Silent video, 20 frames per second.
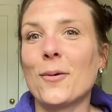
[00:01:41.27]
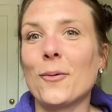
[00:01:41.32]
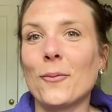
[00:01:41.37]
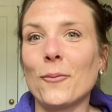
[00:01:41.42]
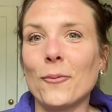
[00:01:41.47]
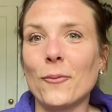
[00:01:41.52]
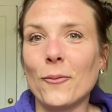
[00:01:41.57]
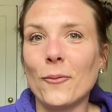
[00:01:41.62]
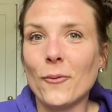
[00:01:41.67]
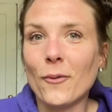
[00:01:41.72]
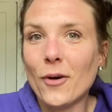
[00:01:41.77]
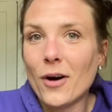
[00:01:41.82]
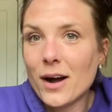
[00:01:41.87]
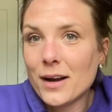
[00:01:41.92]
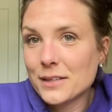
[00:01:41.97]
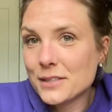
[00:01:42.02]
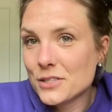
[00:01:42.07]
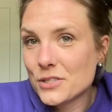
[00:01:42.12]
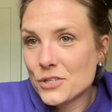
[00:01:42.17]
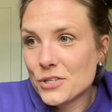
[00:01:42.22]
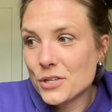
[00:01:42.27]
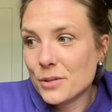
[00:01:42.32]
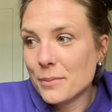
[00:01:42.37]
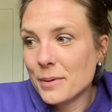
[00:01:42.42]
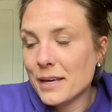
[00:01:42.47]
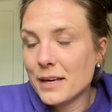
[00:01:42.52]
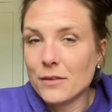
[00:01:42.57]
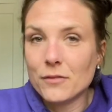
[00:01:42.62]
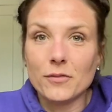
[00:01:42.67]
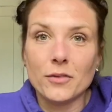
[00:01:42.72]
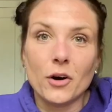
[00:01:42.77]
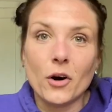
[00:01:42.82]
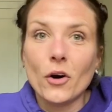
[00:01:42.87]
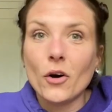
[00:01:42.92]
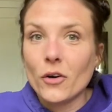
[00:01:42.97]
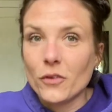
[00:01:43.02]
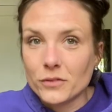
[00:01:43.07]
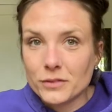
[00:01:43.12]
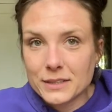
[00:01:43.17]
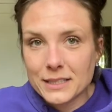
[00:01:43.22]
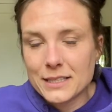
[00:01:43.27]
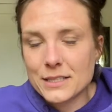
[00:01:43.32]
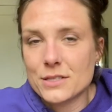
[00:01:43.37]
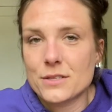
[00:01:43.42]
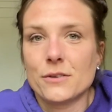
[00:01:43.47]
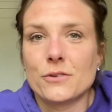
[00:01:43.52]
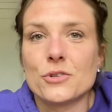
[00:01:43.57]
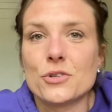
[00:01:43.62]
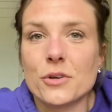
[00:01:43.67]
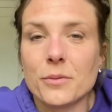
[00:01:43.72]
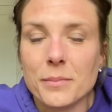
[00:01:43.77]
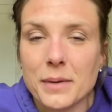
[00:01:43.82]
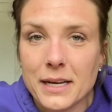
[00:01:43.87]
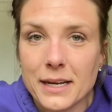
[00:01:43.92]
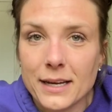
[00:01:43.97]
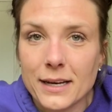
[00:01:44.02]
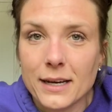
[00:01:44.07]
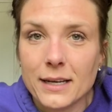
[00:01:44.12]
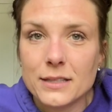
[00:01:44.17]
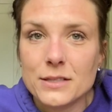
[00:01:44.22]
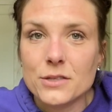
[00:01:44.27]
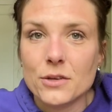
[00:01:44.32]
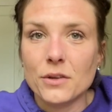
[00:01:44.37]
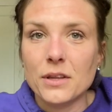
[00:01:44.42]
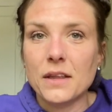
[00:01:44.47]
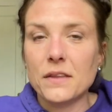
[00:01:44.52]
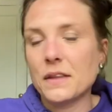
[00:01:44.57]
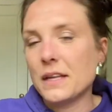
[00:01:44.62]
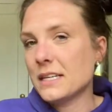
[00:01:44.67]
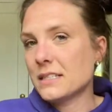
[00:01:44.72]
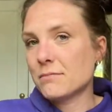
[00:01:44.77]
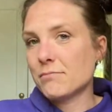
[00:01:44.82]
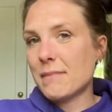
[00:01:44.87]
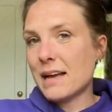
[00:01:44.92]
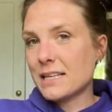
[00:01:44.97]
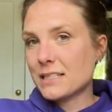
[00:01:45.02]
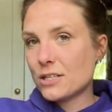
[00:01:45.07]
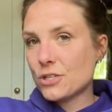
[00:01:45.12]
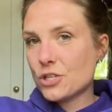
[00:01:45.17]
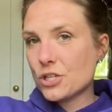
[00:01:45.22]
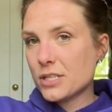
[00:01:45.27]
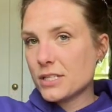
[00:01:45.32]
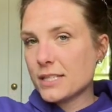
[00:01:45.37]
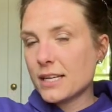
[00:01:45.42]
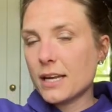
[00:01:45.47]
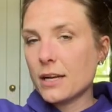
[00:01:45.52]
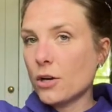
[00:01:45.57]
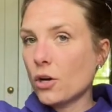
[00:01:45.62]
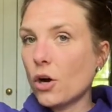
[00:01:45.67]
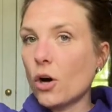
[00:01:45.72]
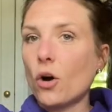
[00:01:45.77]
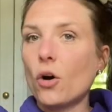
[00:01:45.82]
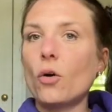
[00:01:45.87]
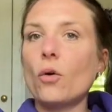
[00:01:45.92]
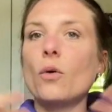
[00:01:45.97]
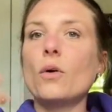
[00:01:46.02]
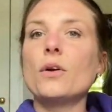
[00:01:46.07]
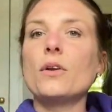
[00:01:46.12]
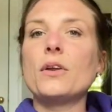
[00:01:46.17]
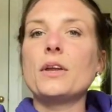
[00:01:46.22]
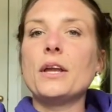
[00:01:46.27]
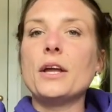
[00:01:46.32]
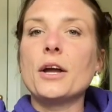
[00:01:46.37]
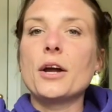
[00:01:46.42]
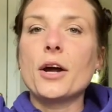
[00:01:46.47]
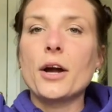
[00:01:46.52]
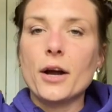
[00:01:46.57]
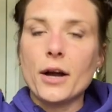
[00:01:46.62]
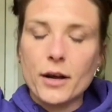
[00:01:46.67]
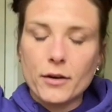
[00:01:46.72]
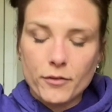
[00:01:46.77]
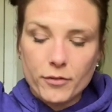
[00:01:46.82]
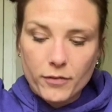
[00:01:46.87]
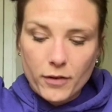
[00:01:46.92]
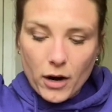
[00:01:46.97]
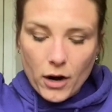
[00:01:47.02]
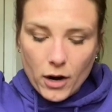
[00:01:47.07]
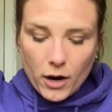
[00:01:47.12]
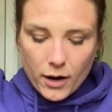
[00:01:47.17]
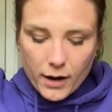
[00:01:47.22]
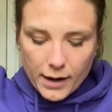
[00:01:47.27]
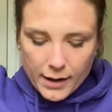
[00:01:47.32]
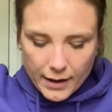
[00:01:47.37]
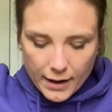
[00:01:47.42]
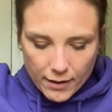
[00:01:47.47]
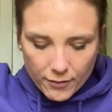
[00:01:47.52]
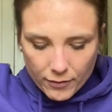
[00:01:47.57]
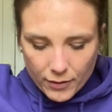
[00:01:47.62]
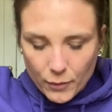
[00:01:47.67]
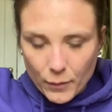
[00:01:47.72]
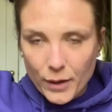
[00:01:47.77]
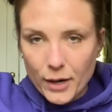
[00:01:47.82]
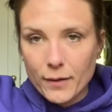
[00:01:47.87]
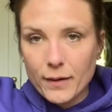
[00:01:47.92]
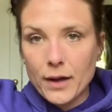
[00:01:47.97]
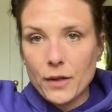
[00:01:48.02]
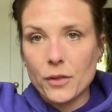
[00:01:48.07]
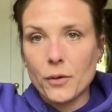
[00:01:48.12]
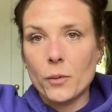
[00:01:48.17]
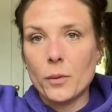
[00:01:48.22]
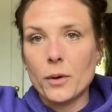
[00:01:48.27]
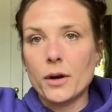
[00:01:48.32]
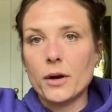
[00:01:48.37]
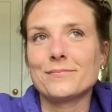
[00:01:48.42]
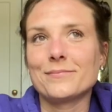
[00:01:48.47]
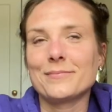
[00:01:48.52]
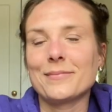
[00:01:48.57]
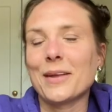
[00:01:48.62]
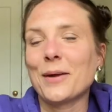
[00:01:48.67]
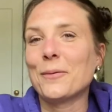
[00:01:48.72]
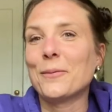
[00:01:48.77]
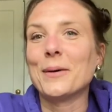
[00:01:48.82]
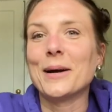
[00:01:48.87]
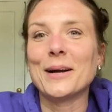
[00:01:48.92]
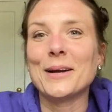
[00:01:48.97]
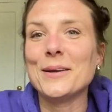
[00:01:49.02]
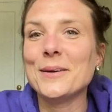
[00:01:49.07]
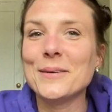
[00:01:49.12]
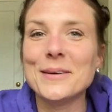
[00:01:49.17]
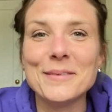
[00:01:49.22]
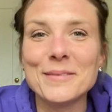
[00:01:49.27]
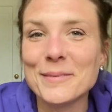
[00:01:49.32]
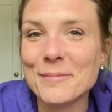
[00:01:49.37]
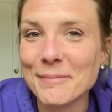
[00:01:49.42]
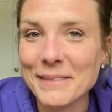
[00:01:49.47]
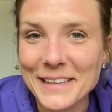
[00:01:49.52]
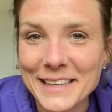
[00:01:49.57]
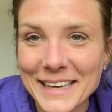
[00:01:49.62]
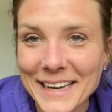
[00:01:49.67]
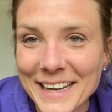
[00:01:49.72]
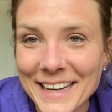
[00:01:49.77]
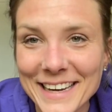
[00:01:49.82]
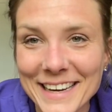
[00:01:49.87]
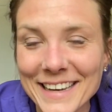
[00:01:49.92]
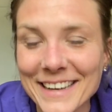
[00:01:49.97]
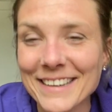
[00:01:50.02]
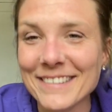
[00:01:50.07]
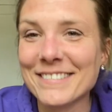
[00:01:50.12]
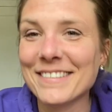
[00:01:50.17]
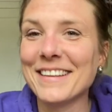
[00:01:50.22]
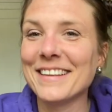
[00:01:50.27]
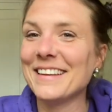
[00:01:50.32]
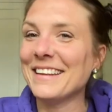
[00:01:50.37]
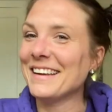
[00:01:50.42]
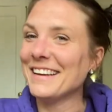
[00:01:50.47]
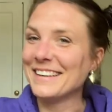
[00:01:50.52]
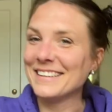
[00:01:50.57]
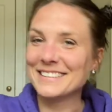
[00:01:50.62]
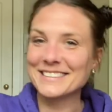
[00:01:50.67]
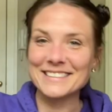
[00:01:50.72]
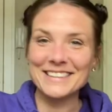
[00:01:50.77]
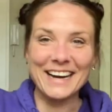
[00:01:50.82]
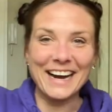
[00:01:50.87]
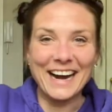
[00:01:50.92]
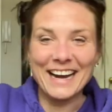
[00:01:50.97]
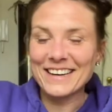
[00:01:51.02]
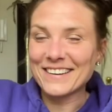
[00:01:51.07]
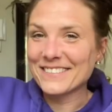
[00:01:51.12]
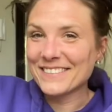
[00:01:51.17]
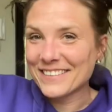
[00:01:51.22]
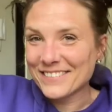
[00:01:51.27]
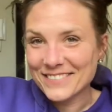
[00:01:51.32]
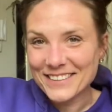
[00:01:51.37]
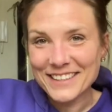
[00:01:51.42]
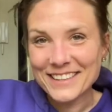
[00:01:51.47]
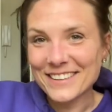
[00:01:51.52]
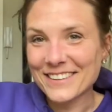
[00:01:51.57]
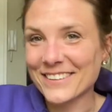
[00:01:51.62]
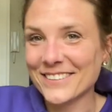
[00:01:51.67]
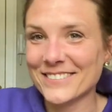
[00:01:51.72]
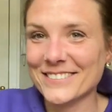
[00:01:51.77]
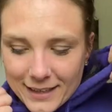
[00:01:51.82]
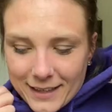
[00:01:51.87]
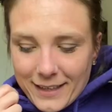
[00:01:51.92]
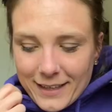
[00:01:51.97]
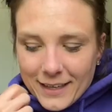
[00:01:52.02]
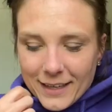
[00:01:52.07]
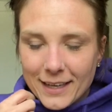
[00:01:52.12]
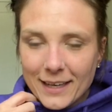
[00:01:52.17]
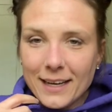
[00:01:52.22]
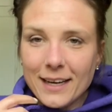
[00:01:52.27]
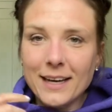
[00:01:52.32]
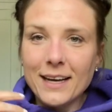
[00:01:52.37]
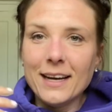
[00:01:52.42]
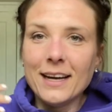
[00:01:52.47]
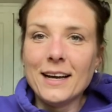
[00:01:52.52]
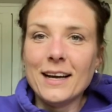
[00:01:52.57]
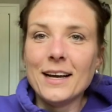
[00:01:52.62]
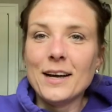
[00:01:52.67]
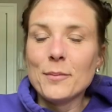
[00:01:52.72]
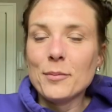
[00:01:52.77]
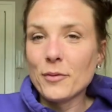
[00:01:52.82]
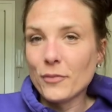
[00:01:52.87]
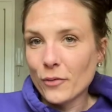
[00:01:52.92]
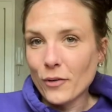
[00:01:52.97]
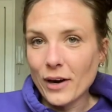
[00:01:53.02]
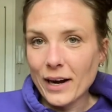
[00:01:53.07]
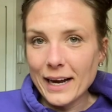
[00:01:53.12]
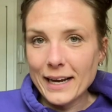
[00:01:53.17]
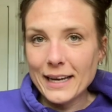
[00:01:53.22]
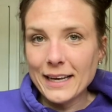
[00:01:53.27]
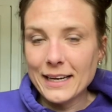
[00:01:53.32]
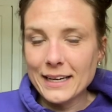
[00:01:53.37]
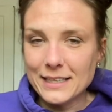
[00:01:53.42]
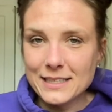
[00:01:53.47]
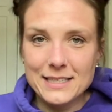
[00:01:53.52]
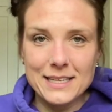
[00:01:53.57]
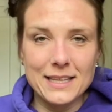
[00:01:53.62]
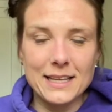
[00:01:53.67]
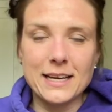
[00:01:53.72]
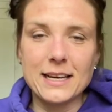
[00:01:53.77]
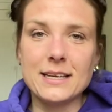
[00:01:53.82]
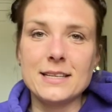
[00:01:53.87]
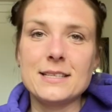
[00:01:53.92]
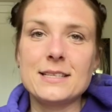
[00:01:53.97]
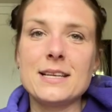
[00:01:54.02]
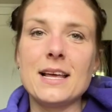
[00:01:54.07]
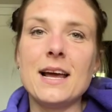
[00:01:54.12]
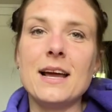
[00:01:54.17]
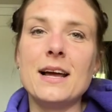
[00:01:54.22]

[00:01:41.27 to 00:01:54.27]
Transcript: want to be involved in social media so that these messages can go near and far and everywhere around the world. Where do you even begin with these? I don't even know. Before I get into this,